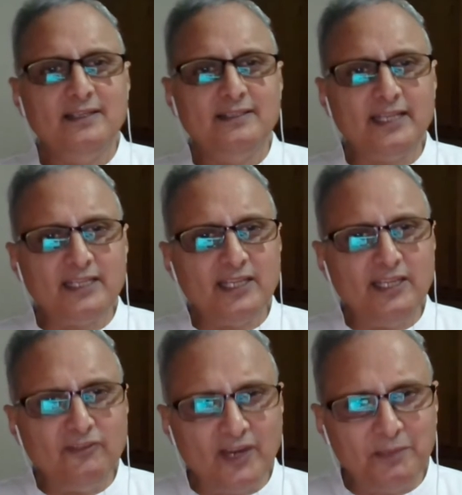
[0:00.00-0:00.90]
that
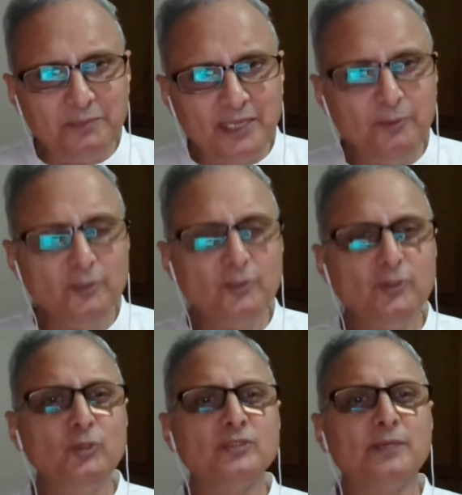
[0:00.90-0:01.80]
if i'm able to
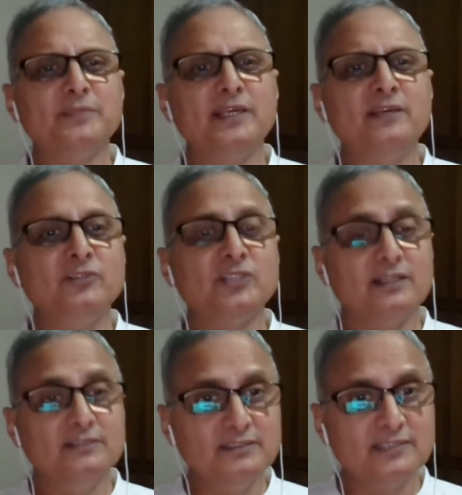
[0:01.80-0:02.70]
do something which
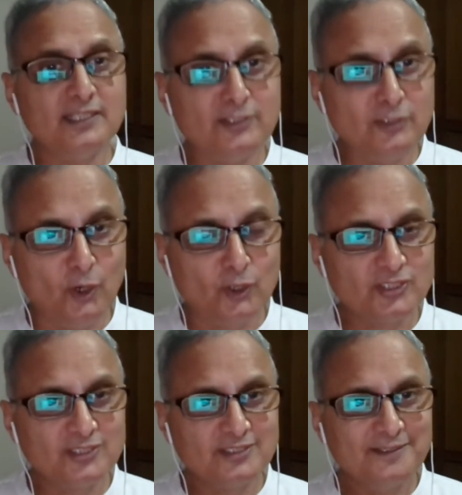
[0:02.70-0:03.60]
others are
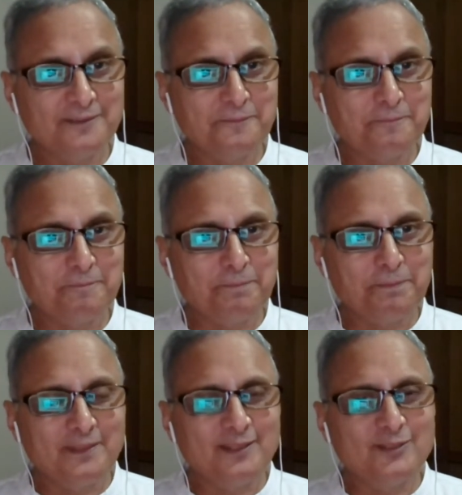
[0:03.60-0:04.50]
not
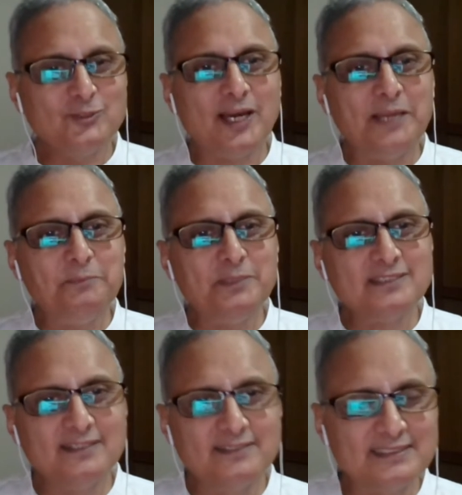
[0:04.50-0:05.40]
so i must
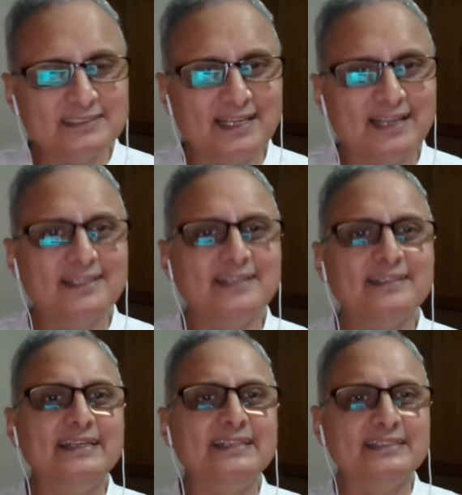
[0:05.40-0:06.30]
understand that
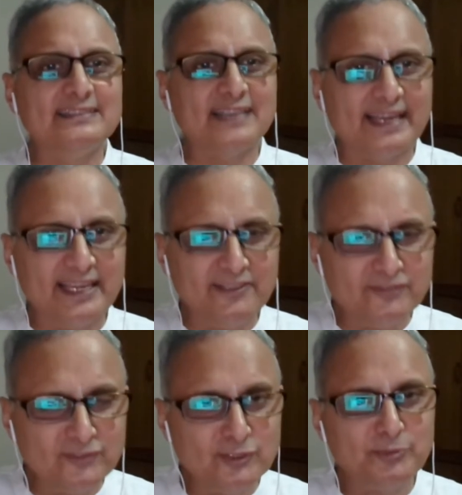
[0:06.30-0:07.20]
it is a
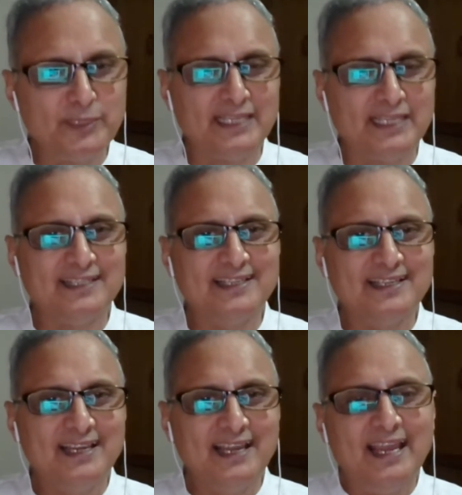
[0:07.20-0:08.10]
gift to me
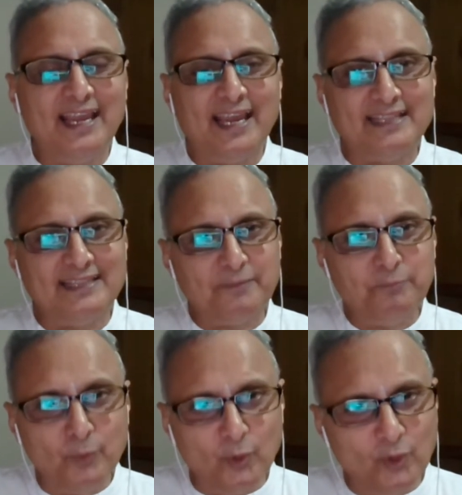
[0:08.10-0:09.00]
and the
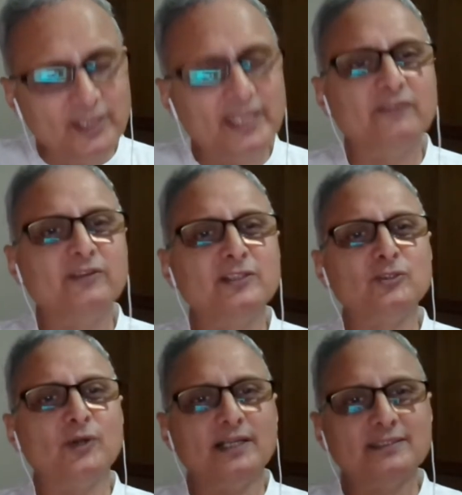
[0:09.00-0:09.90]
more given
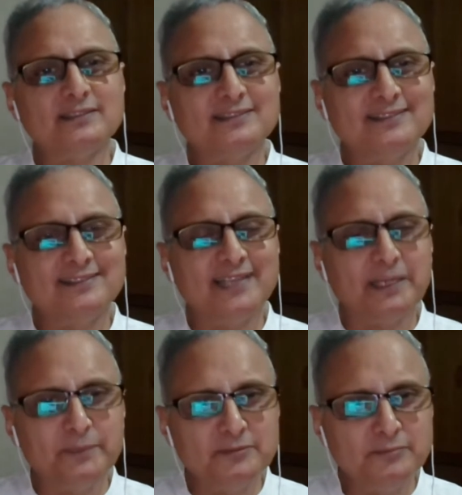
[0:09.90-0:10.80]
to us
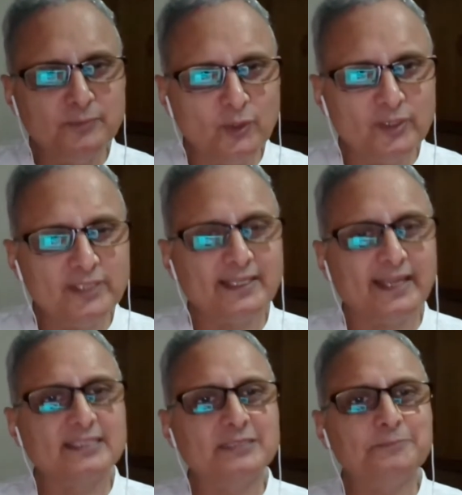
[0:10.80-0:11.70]
that means more is
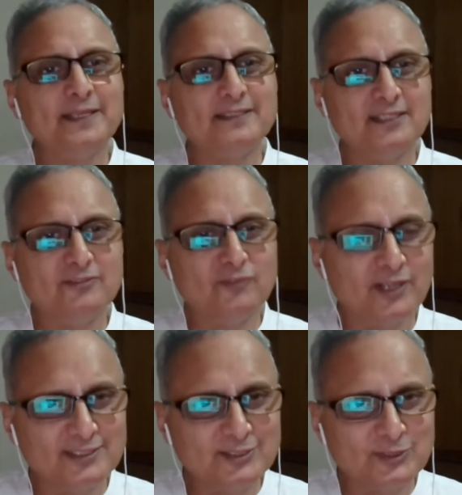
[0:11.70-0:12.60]
expected for
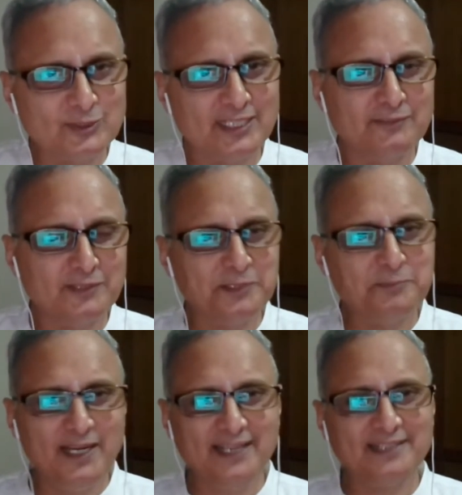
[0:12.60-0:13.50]
us to deliver it
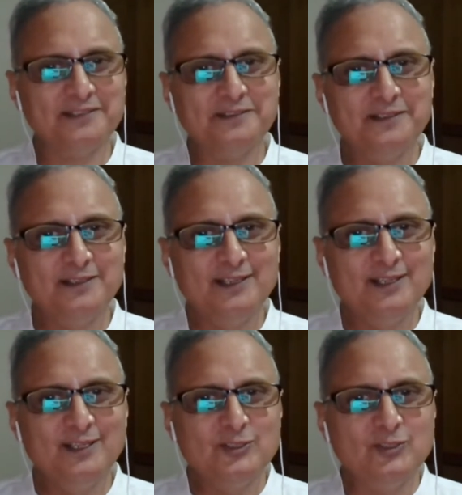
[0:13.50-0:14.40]
back
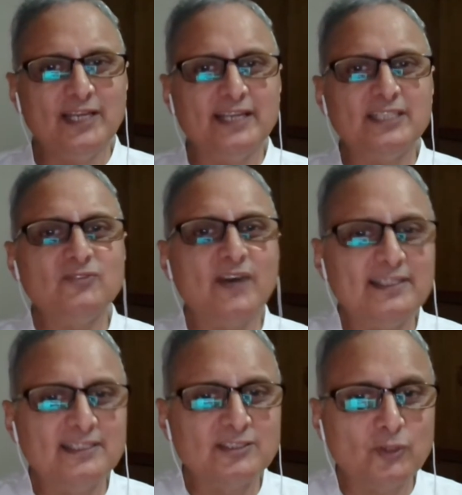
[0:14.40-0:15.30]
so that is why
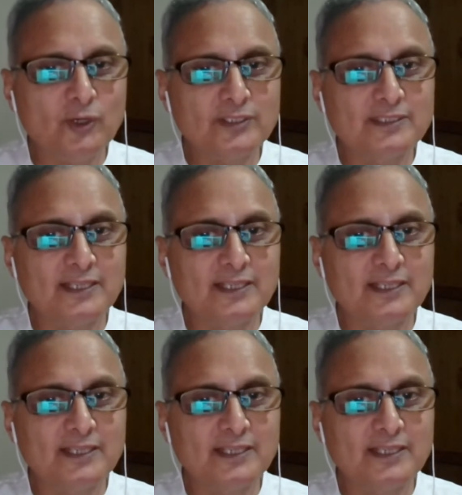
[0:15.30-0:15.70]
this thought